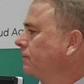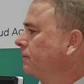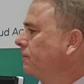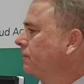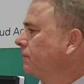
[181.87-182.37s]

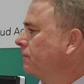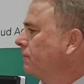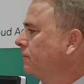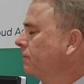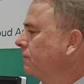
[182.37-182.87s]

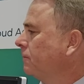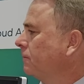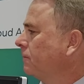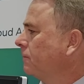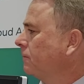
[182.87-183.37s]

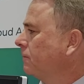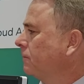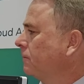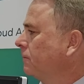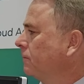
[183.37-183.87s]

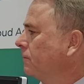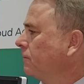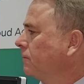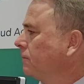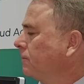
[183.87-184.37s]

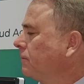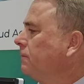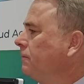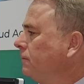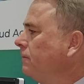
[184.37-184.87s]

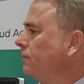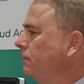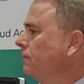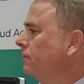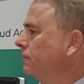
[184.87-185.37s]

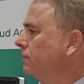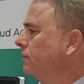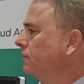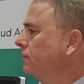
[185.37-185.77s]
This person isn't speaking.